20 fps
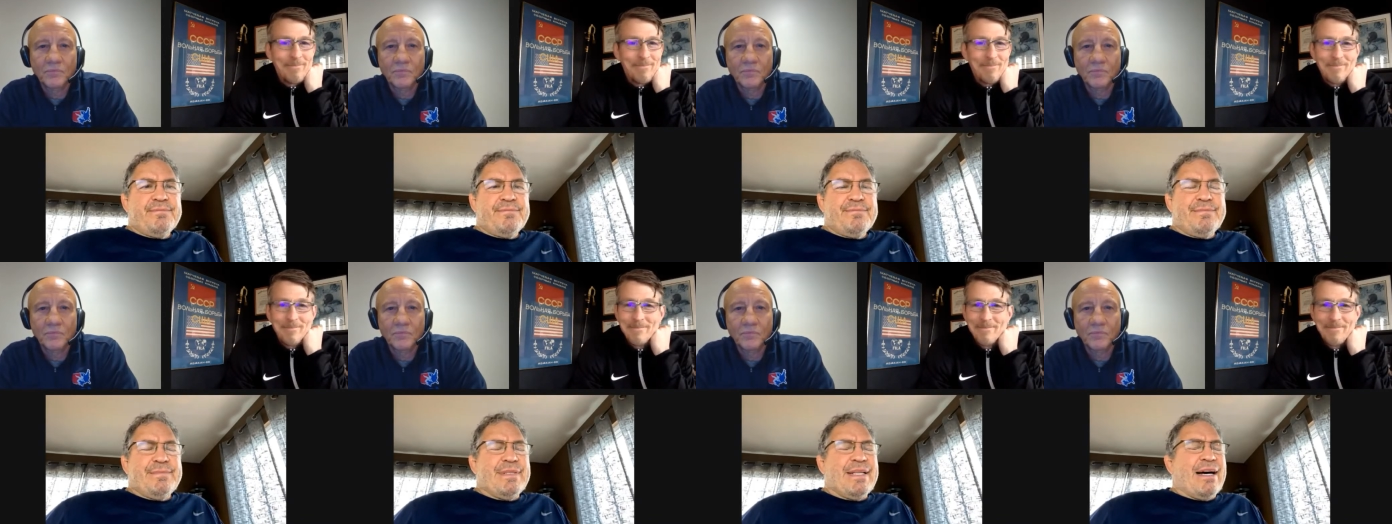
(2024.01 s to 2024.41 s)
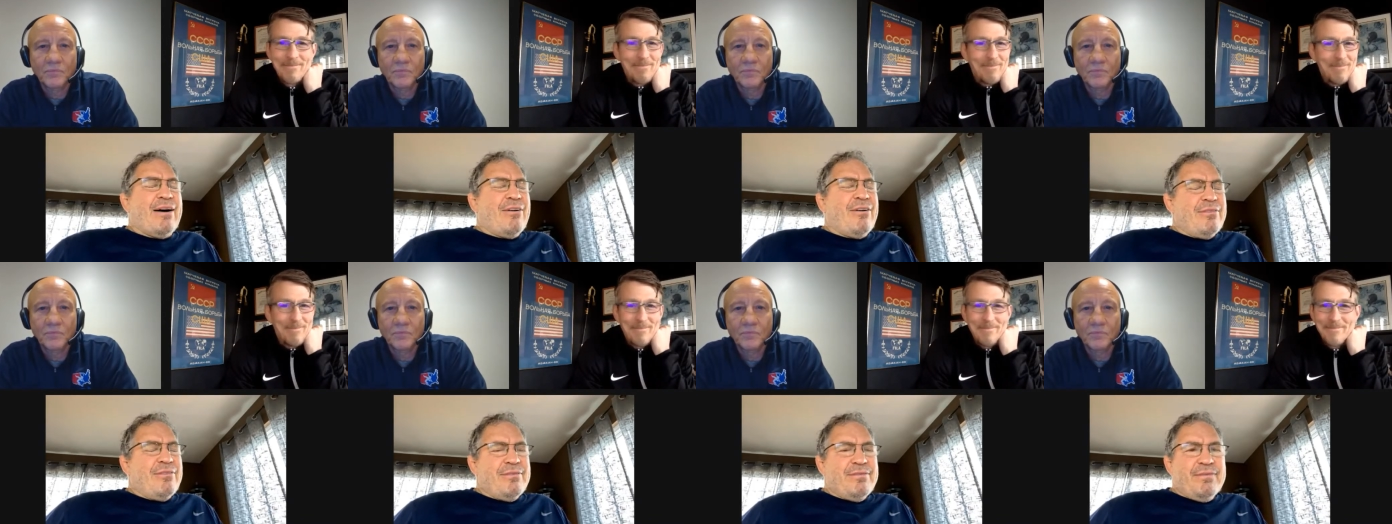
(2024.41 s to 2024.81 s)
Speaker 1: No,
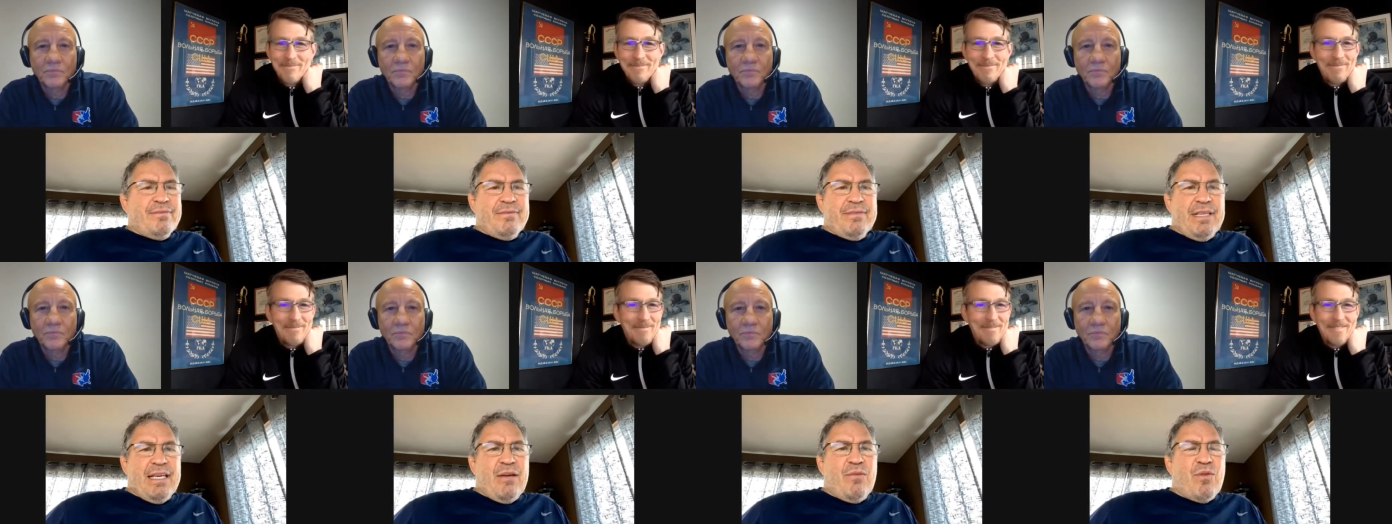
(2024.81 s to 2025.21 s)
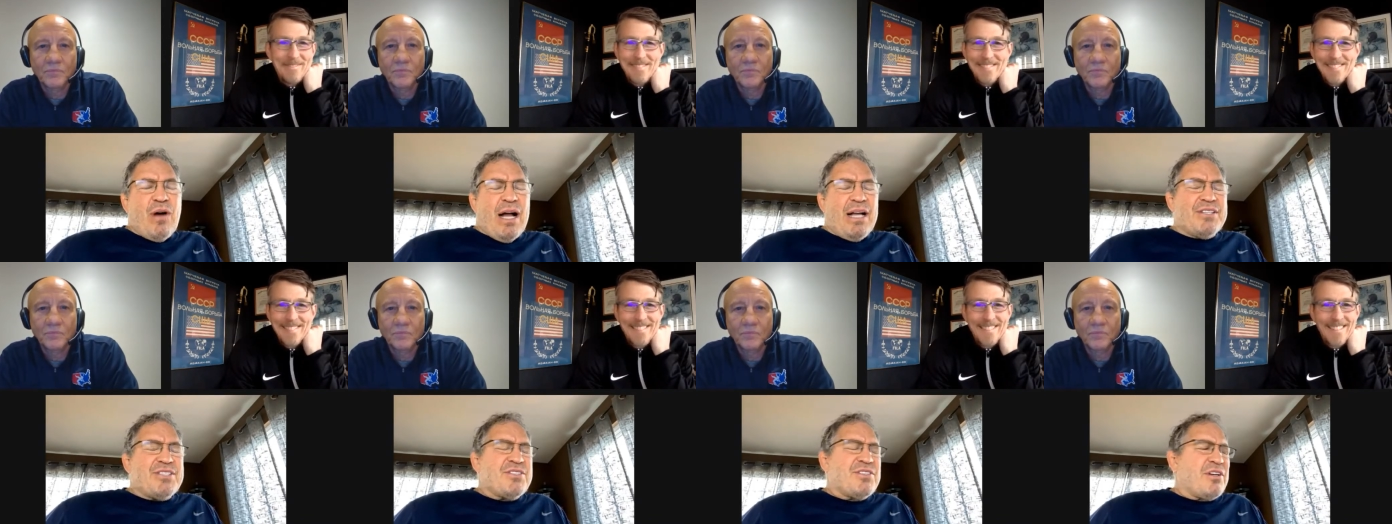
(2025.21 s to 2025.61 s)
he
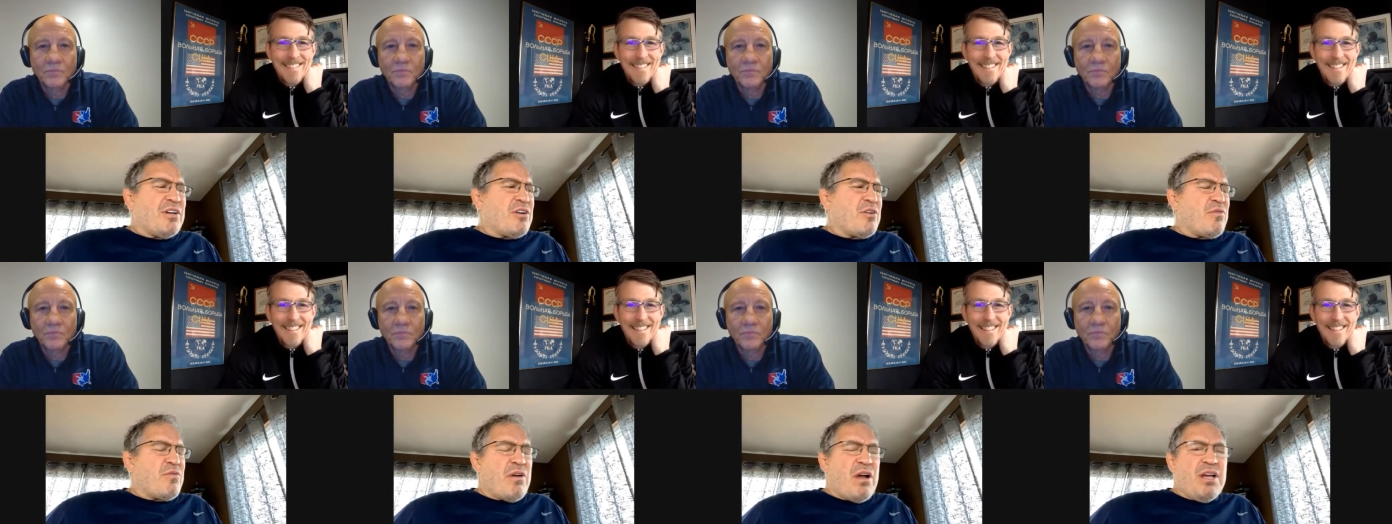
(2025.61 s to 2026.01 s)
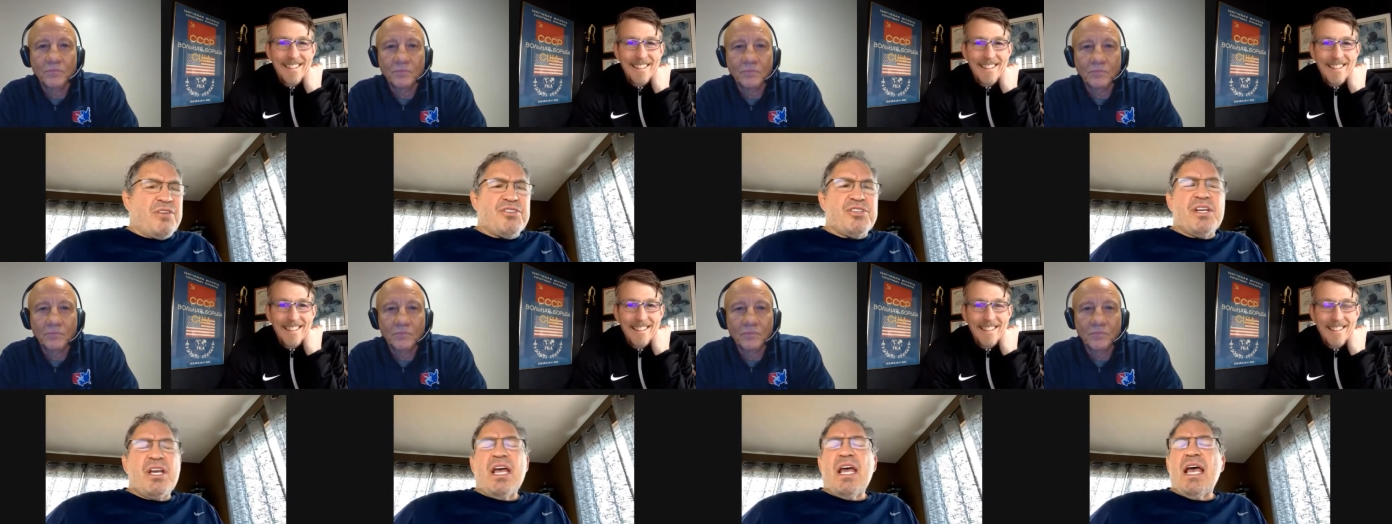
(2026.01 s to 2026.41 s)
wants to
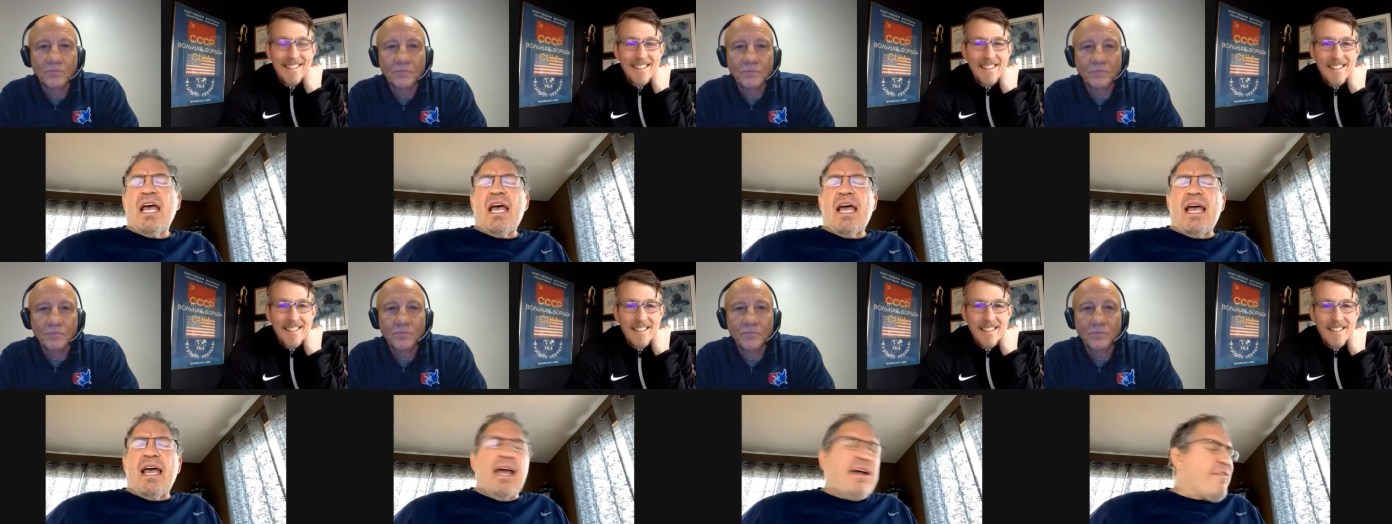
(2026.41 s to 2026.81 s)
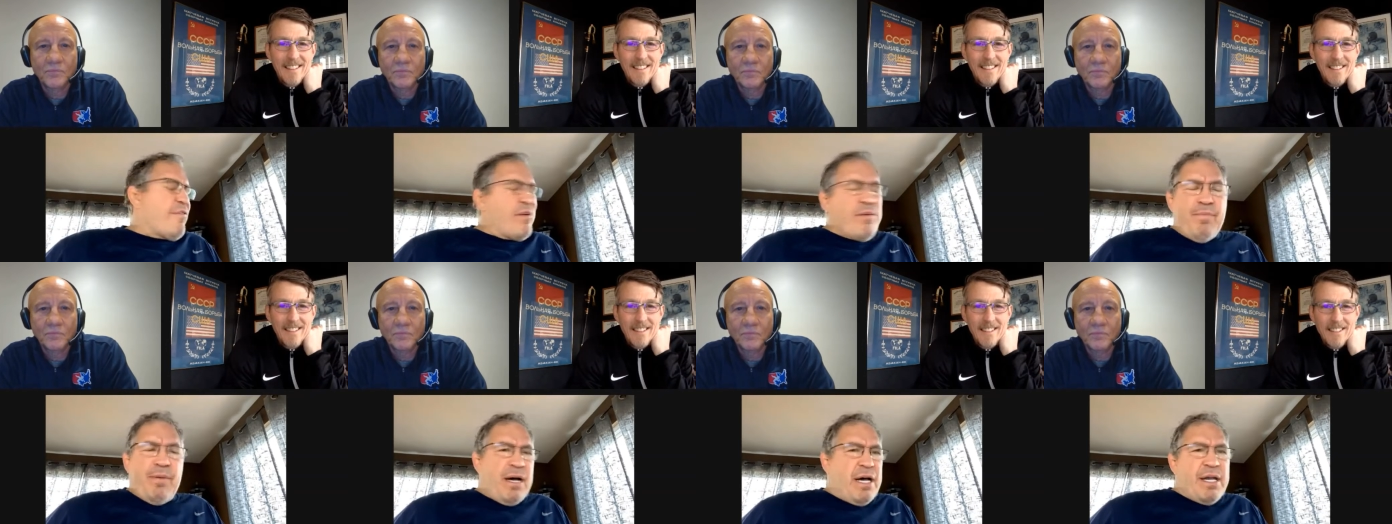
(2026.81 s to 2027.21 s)
crush
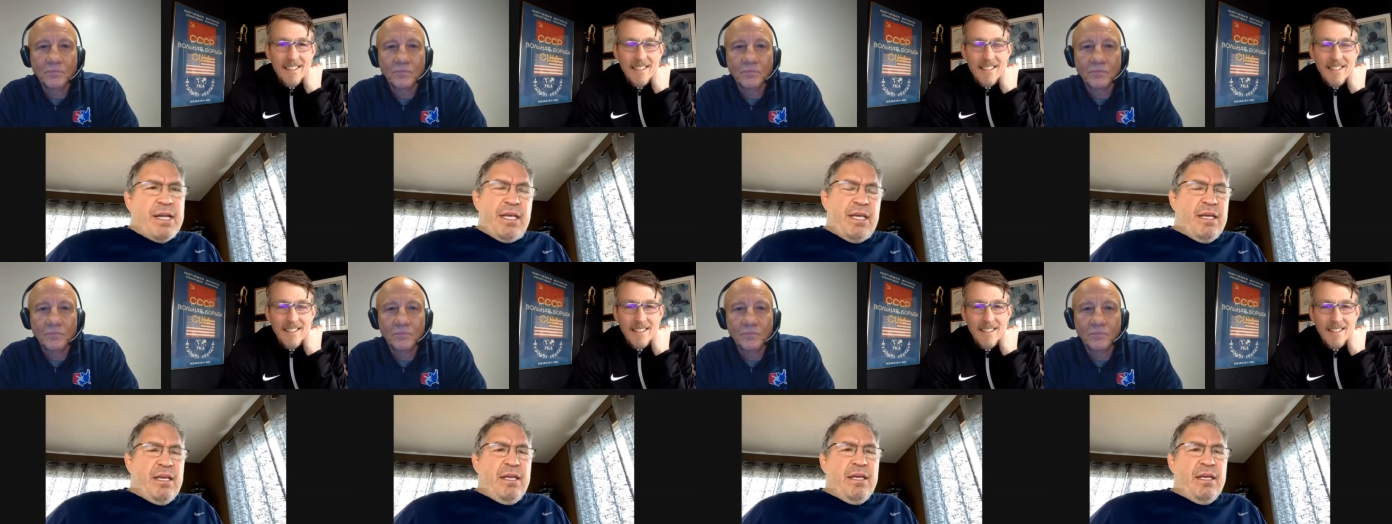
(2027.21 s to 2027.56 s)
everybody.